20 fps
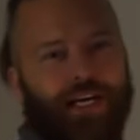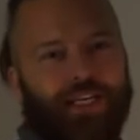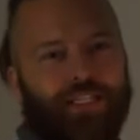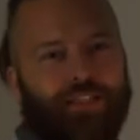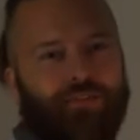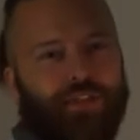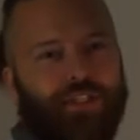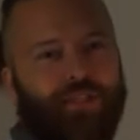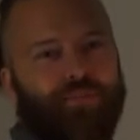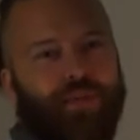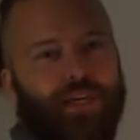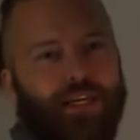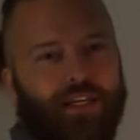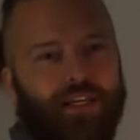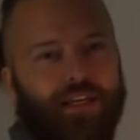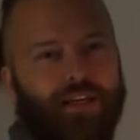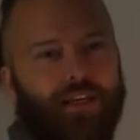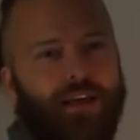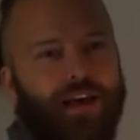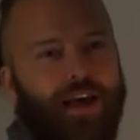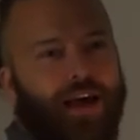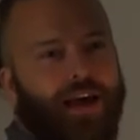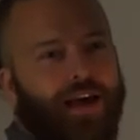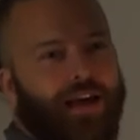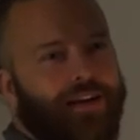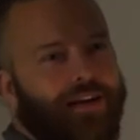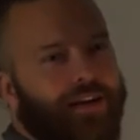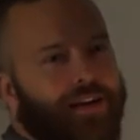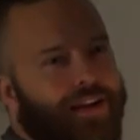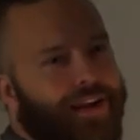as we're speaking,
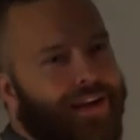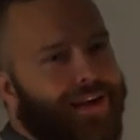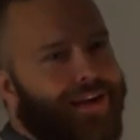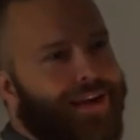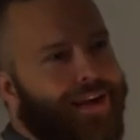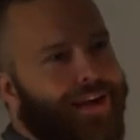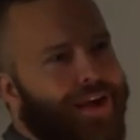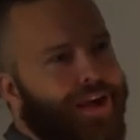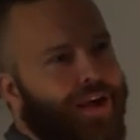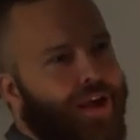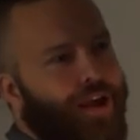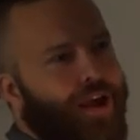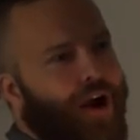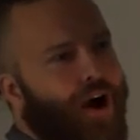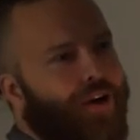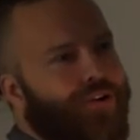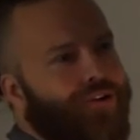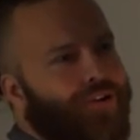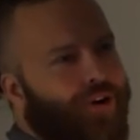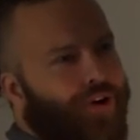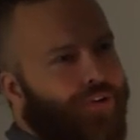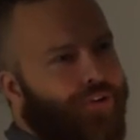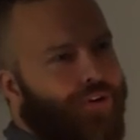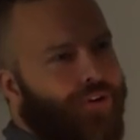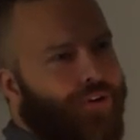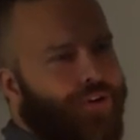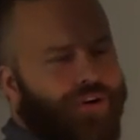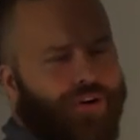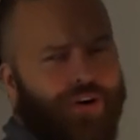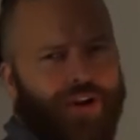and uh,
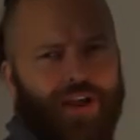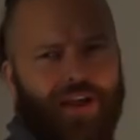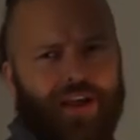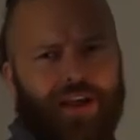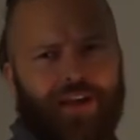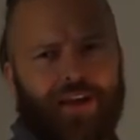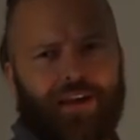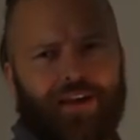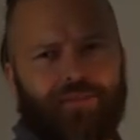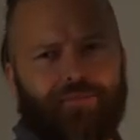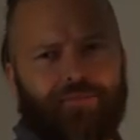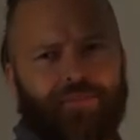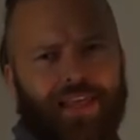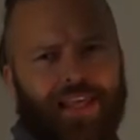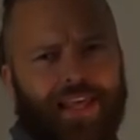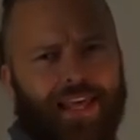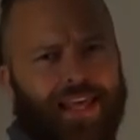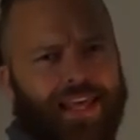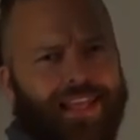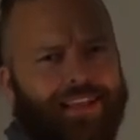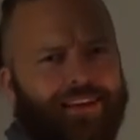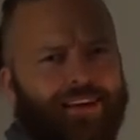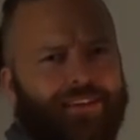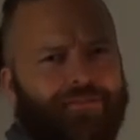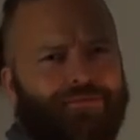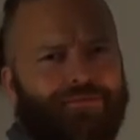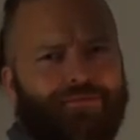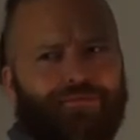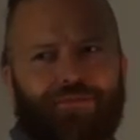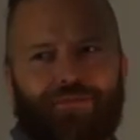another um,
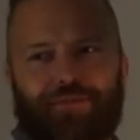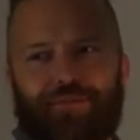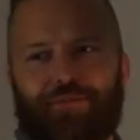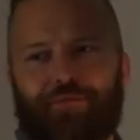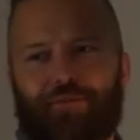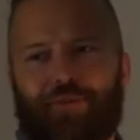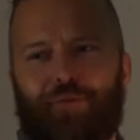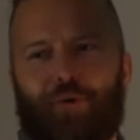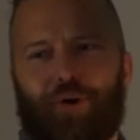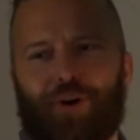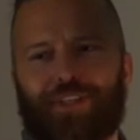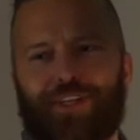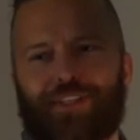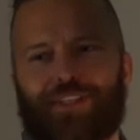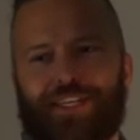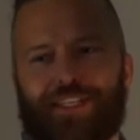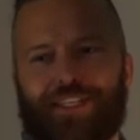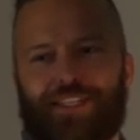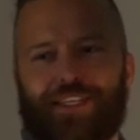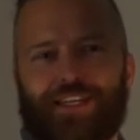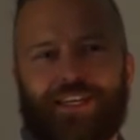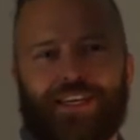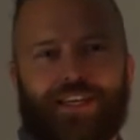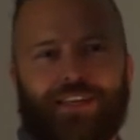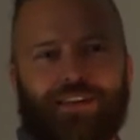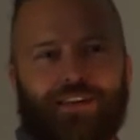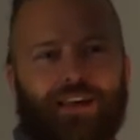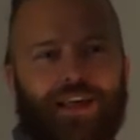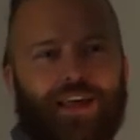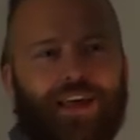quality testing
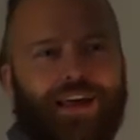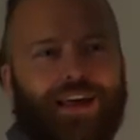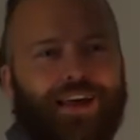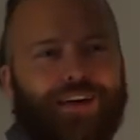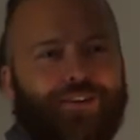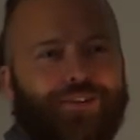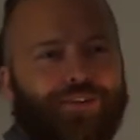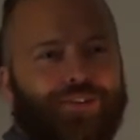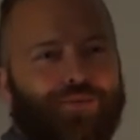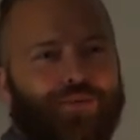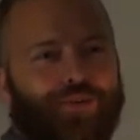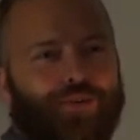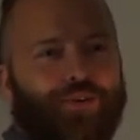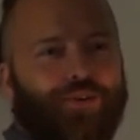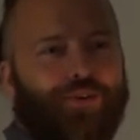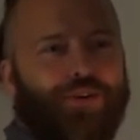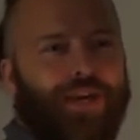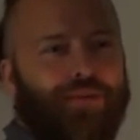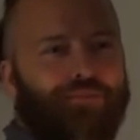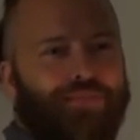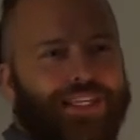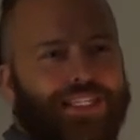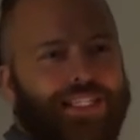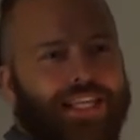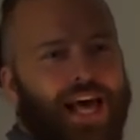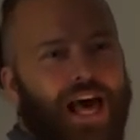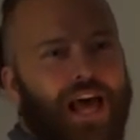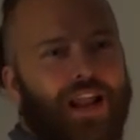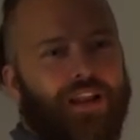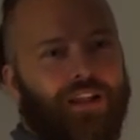uh, contributor to GIMP
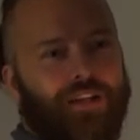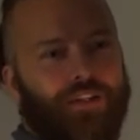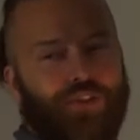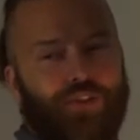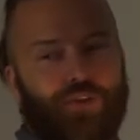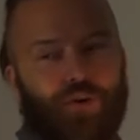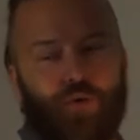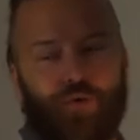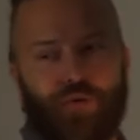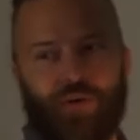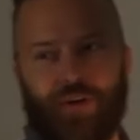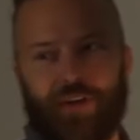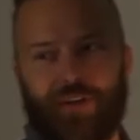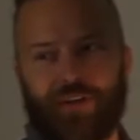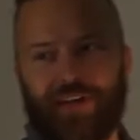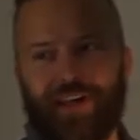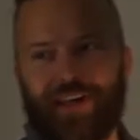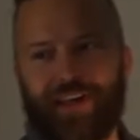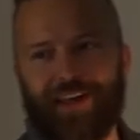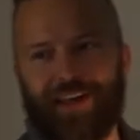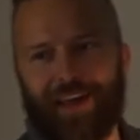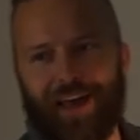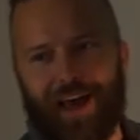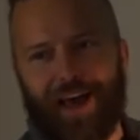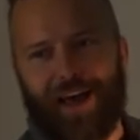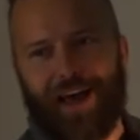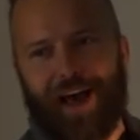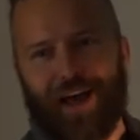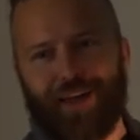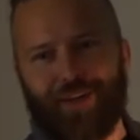is Elle Stone.
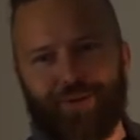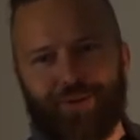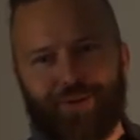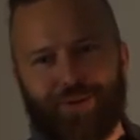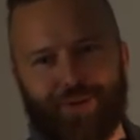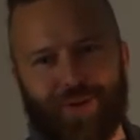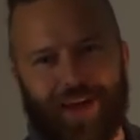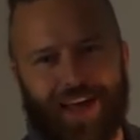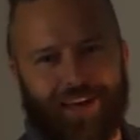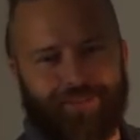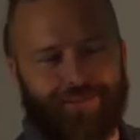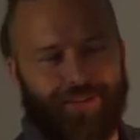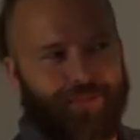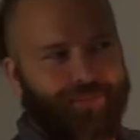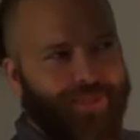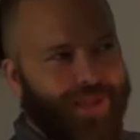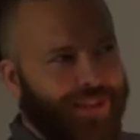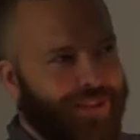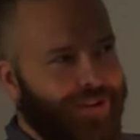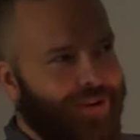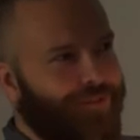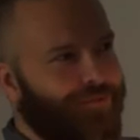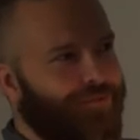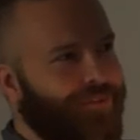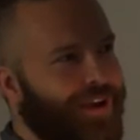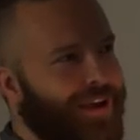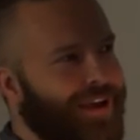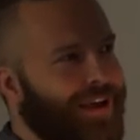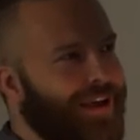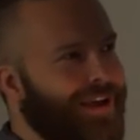Uh, I used to have a bit of
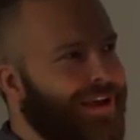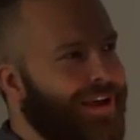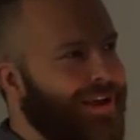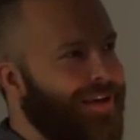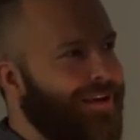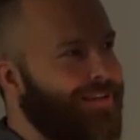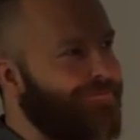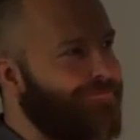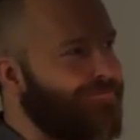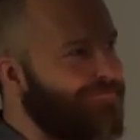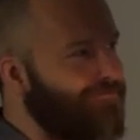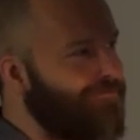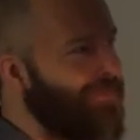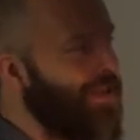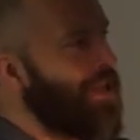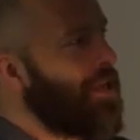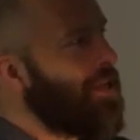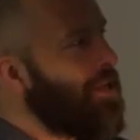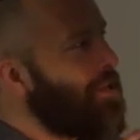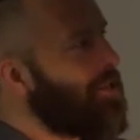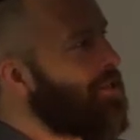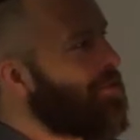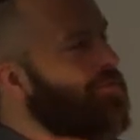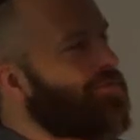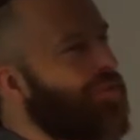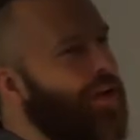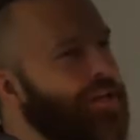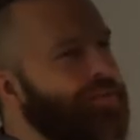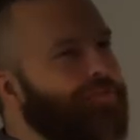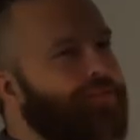a um,
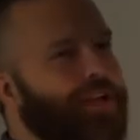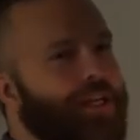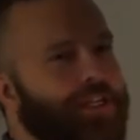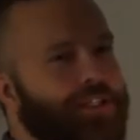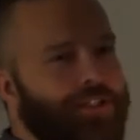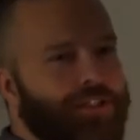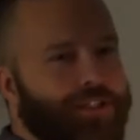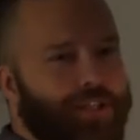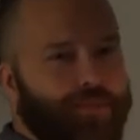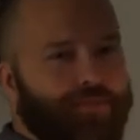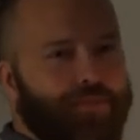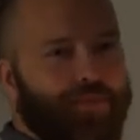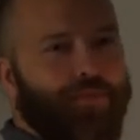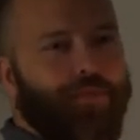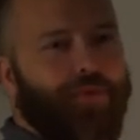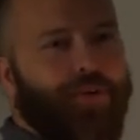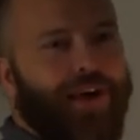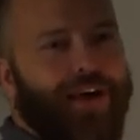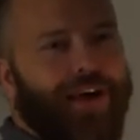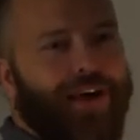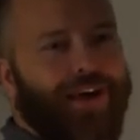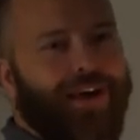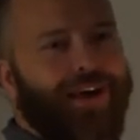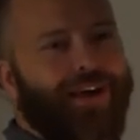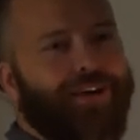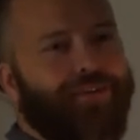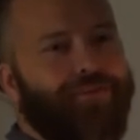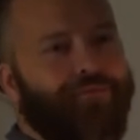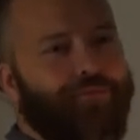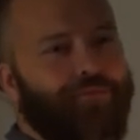strained relationship,
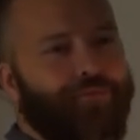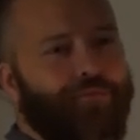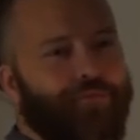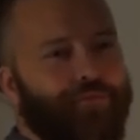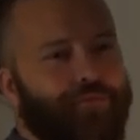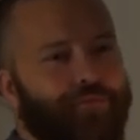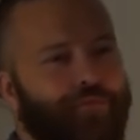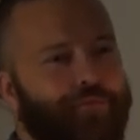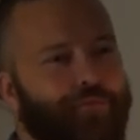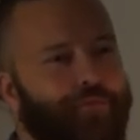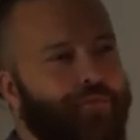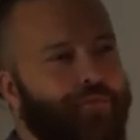um,